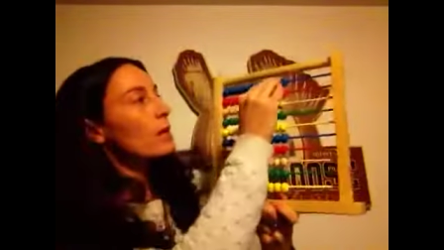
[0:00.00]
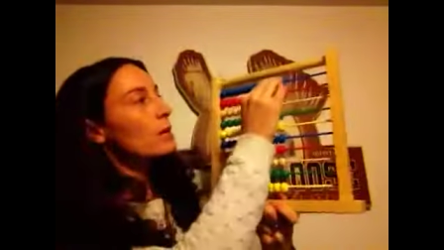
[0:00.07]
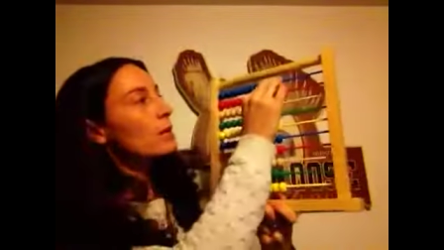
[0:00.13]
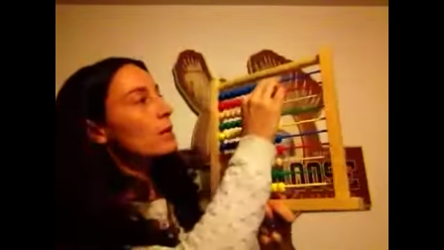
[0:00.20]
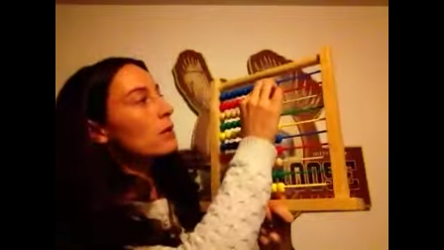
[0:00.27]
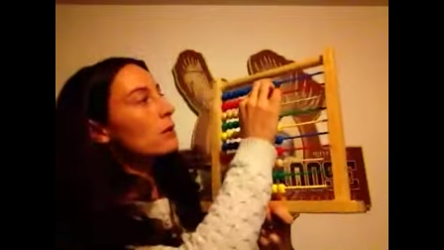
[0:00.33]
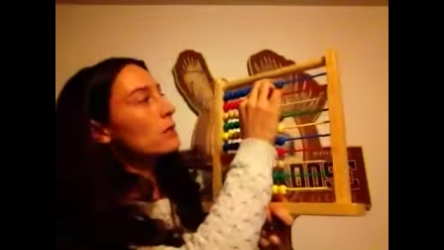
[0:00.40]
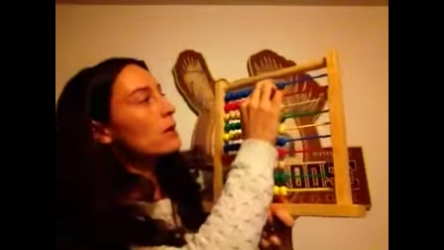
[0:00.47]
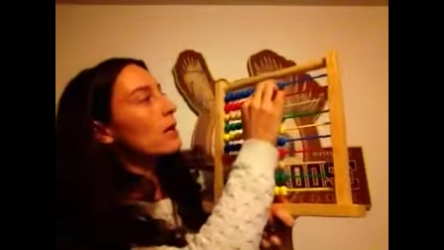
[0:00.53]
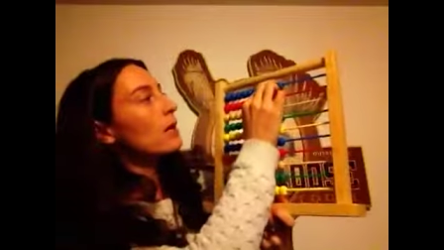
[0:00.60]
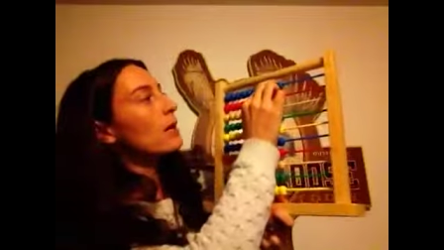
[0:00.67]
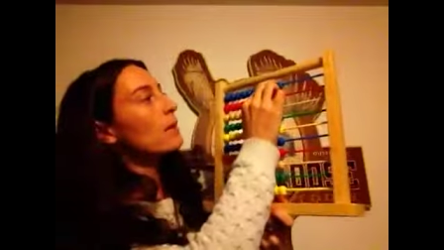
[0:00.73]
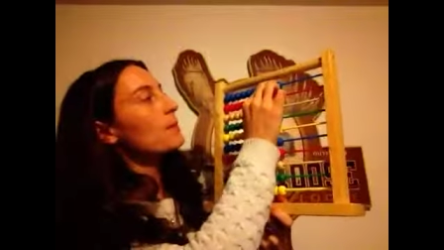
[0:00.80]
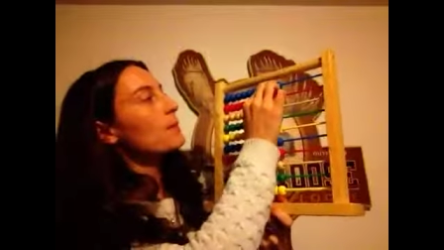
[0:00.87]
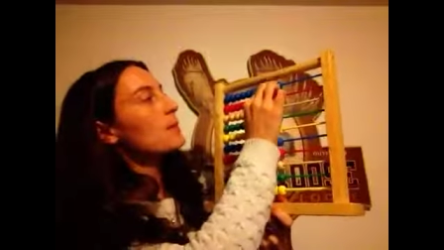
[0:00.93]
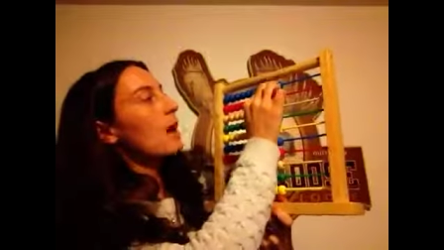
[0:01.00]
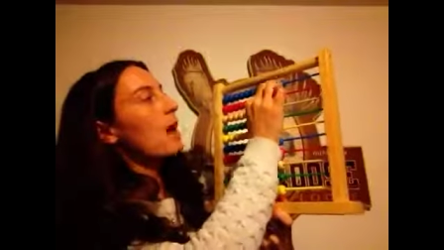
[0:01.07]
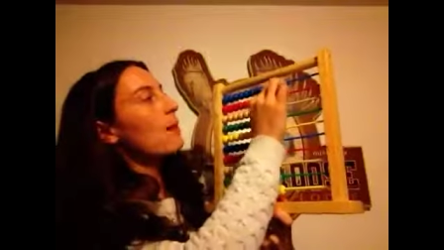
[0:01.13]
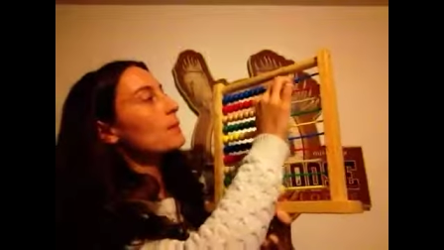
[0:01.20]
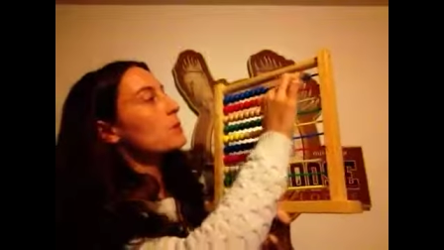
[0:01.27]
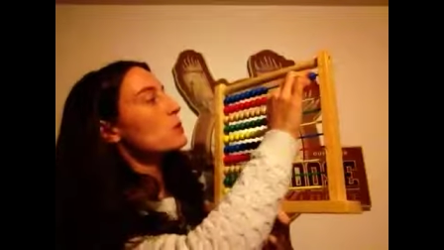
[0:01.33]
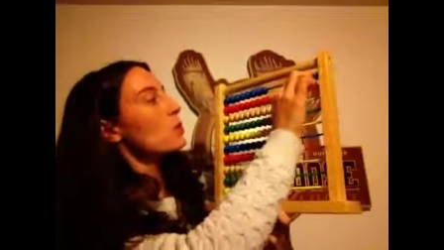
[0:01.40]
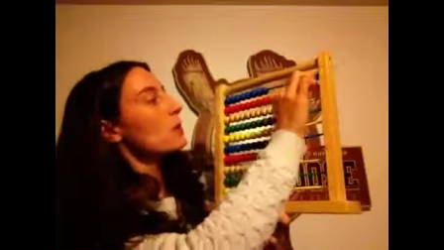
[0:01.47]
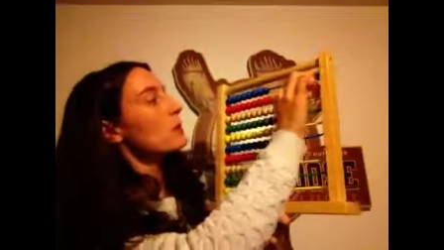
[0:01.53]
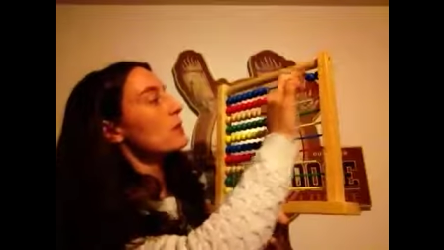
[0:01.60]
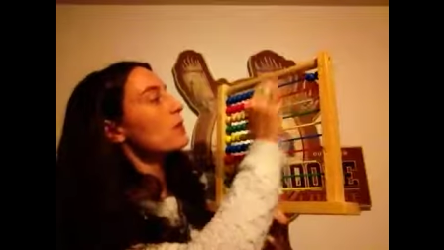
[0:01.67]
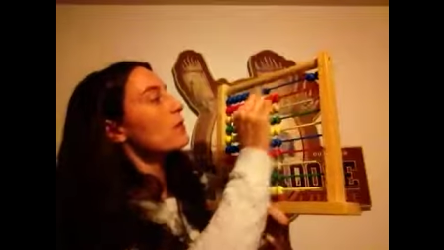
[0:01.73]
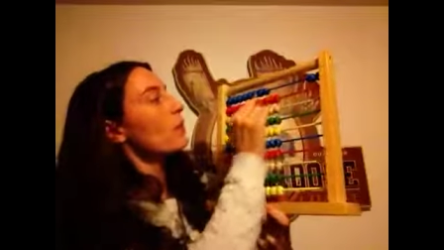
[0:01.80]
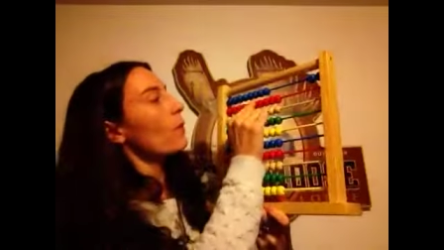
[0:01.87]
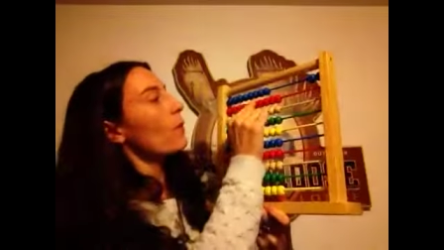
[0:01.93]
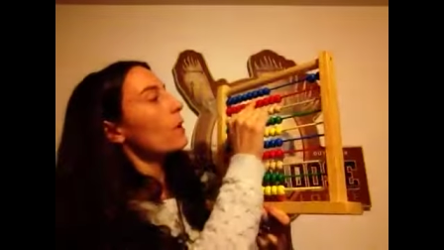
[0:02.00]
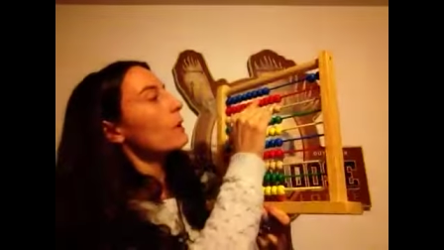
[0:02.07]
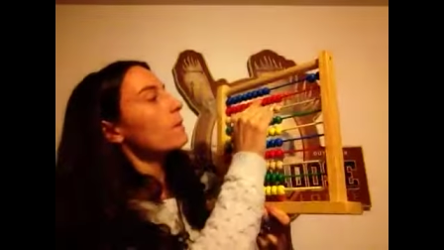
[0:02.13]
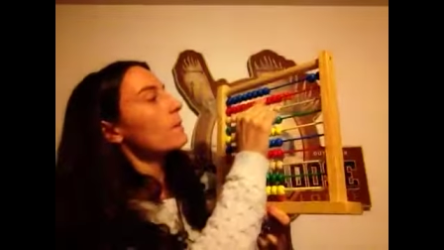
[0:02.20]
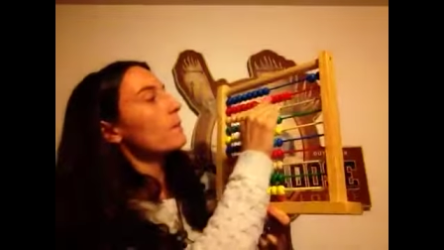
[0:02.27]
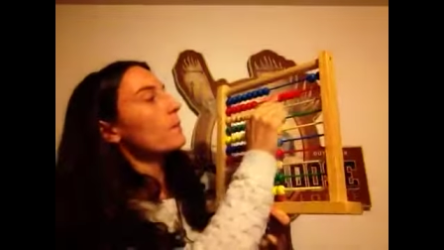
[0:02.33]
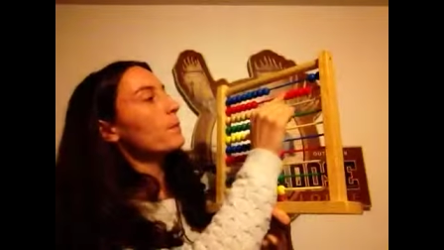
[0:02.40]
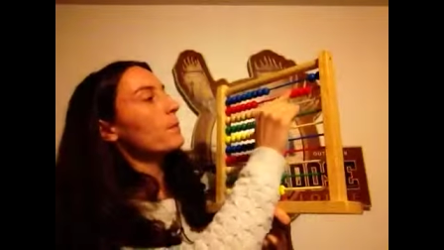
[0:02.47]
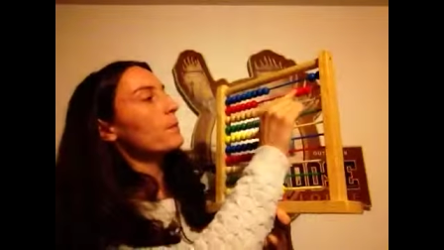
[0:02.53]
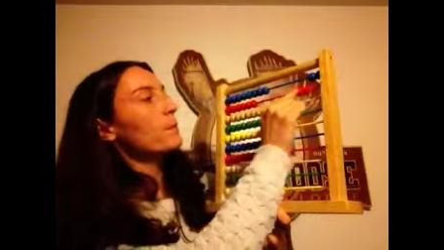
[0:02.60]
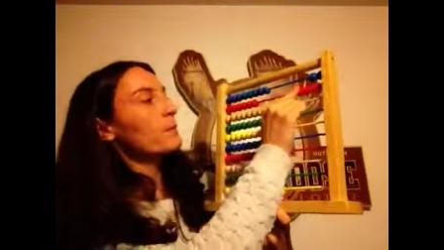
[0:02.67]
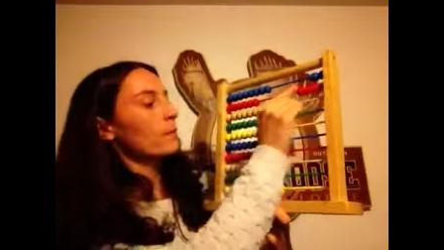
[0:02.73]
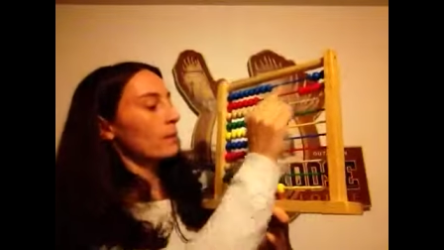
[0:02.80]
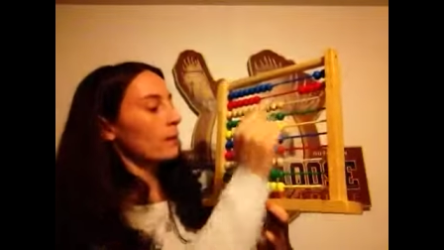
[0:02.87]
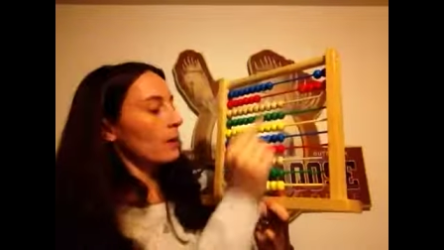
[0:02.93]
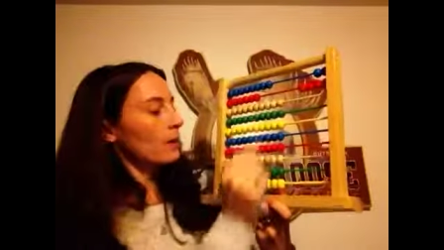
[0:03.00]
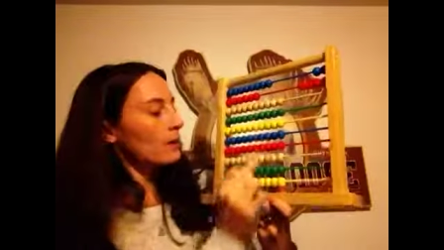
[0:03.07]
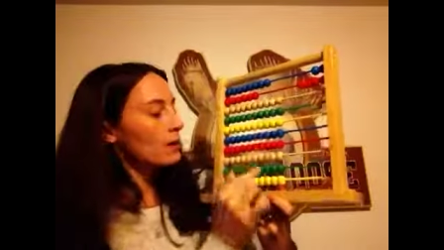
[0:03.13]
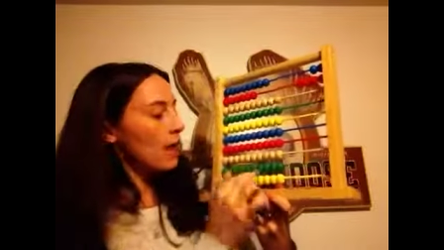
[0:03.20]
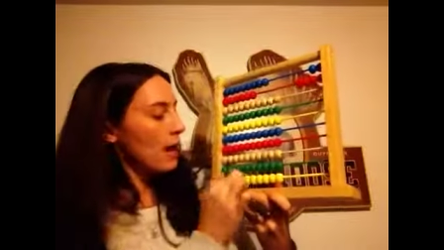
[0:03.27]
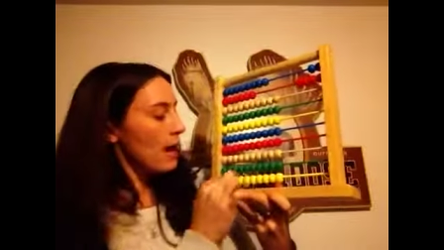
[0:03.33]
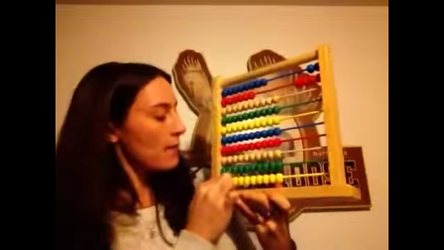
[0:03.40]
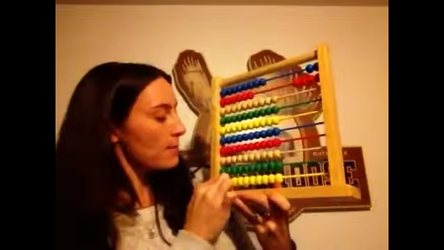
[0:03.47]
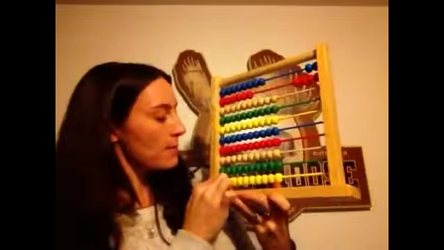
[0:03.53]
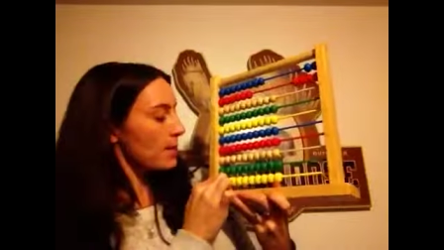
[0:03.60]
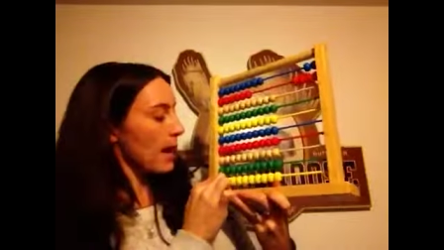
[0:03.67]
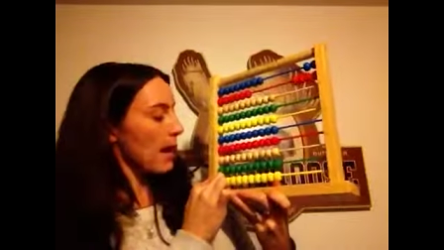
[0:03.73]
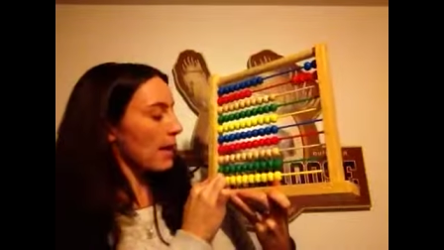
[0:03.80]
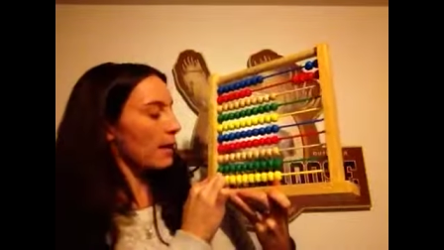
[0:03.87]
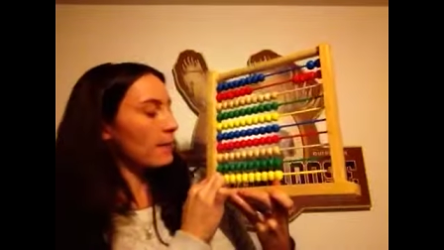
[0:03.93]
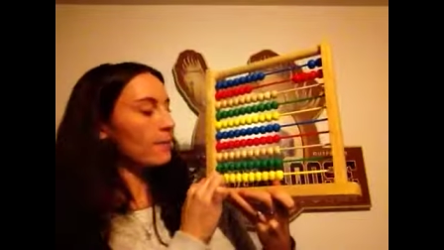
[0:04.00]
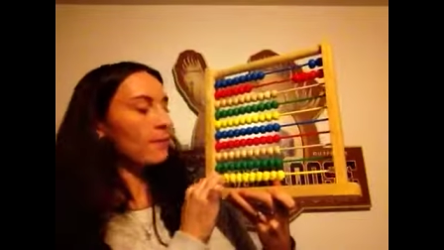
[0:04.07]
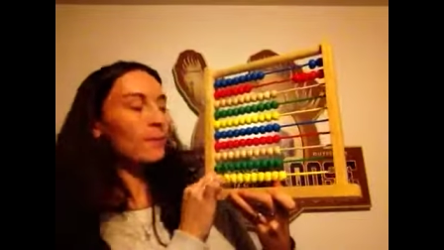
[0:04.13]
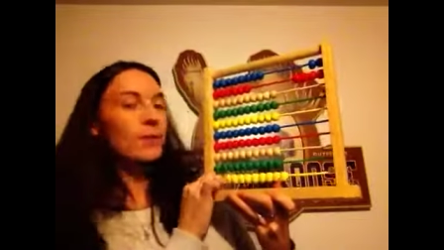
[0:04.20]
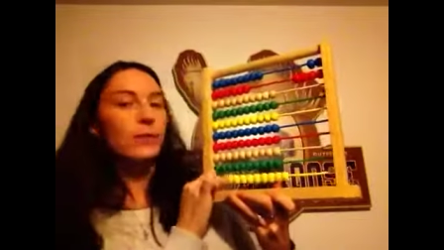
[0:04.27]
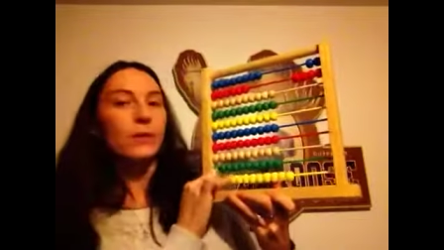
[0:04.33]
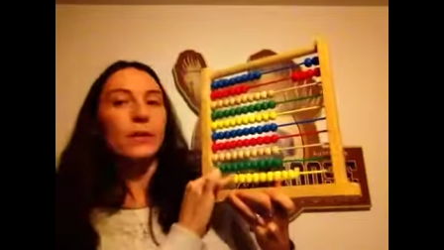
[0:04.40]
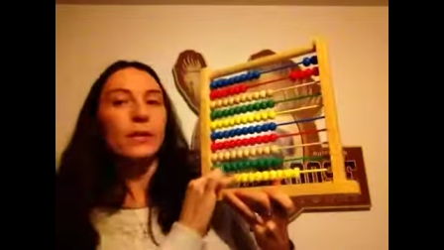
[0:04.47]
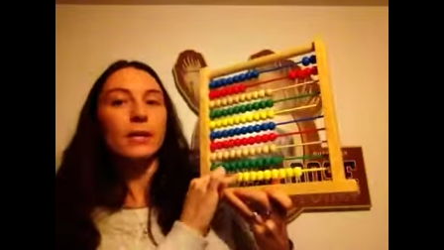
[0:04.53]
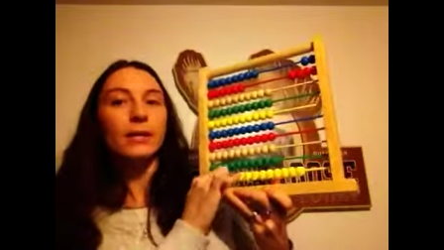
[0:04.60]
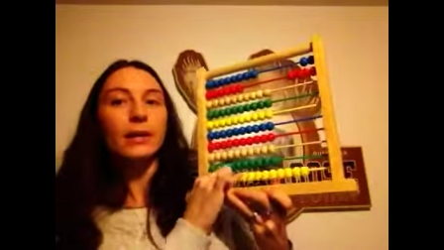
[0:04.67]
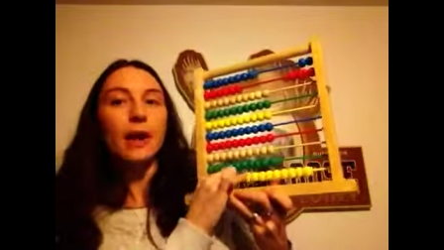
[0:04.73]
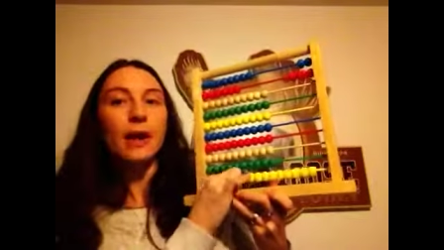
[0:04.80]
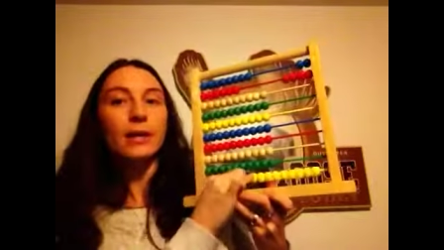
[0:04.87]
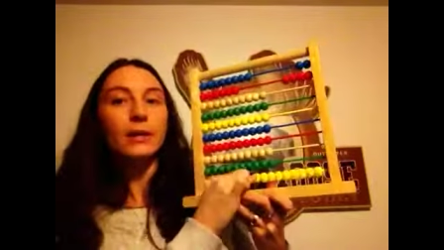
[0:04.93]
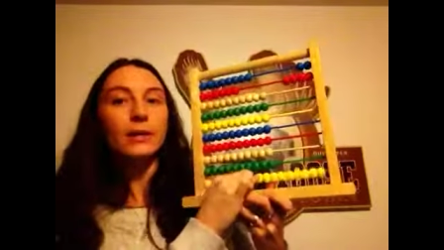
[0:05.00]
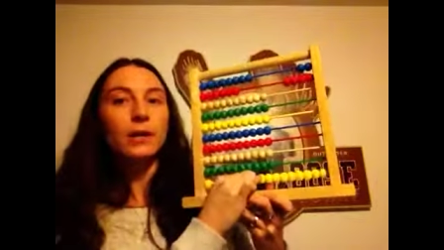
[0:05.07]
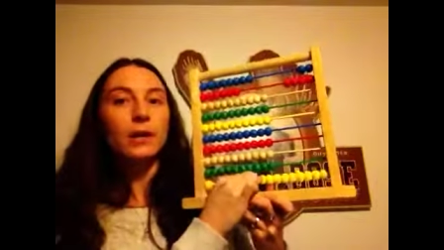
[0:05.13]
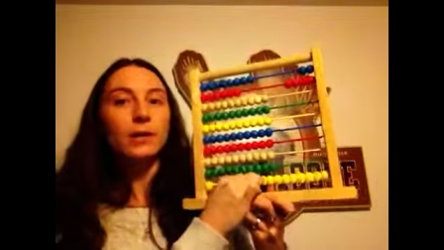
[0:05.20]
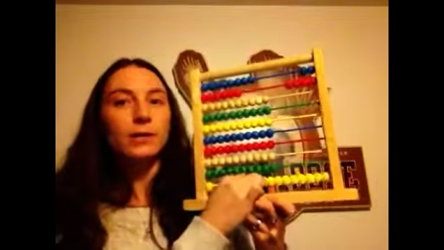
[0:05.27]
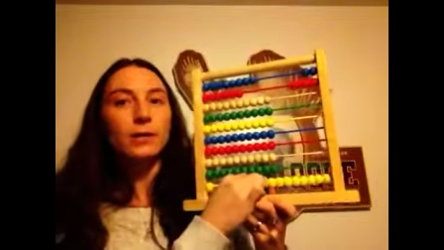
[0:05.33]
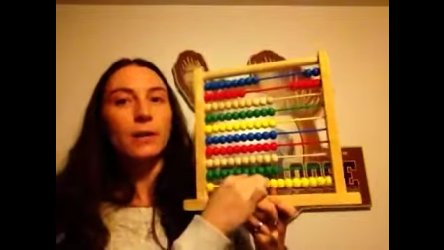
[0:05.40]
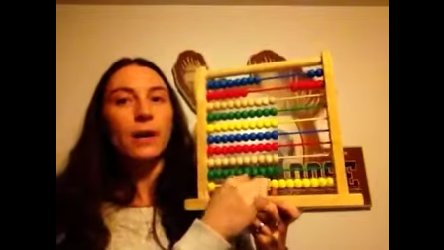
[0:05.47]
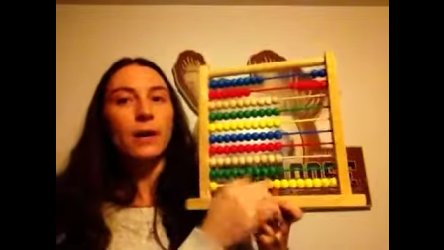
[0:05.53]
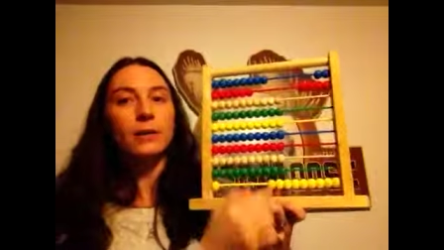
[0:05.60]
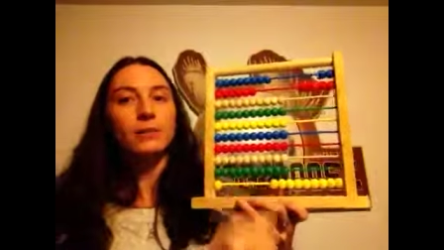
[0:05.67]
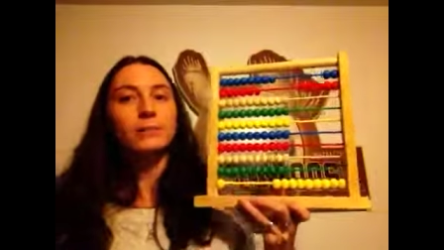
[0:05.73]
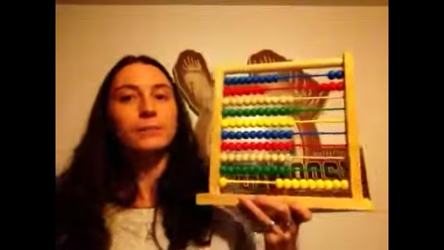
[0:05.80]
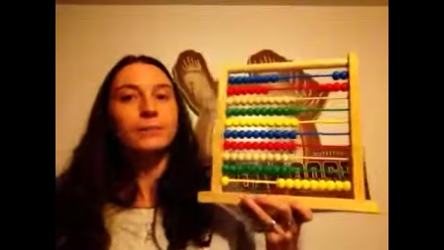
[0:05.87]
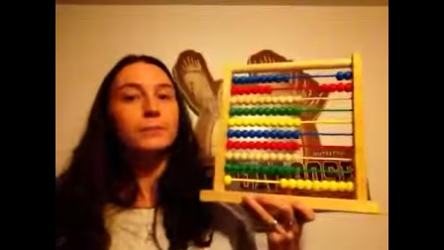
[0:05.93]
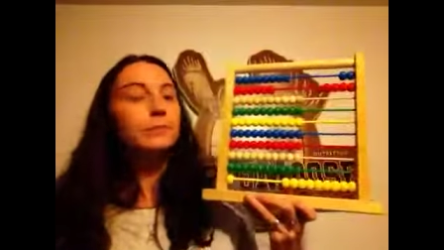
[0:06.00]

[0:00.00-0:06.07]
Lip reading: So setting up the top, 24 times 9. So I need 9 across the bottom.